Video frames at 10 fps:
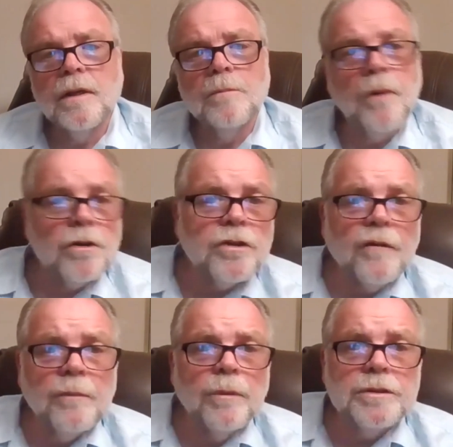Both
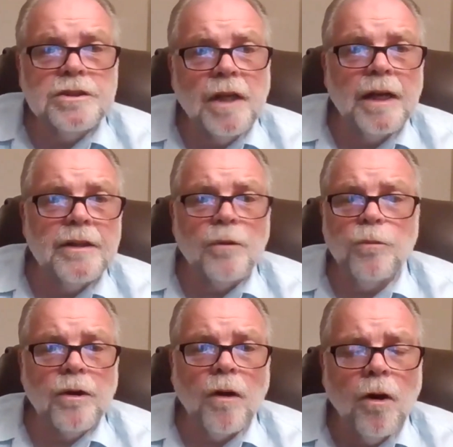of them would say that
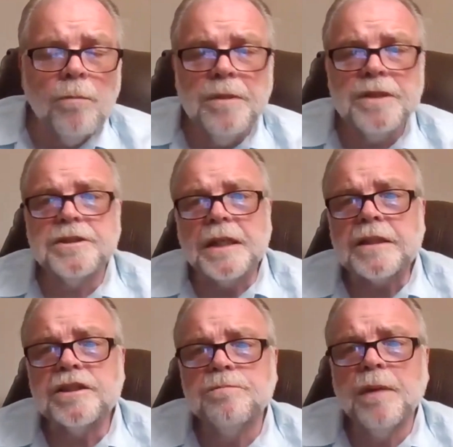we're all
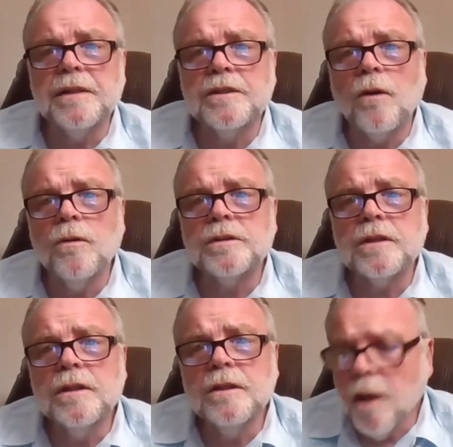mystics, but don't
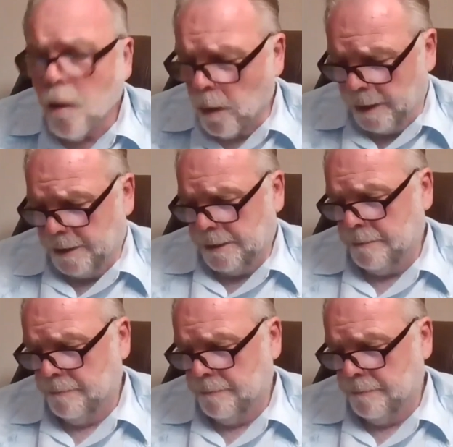know it.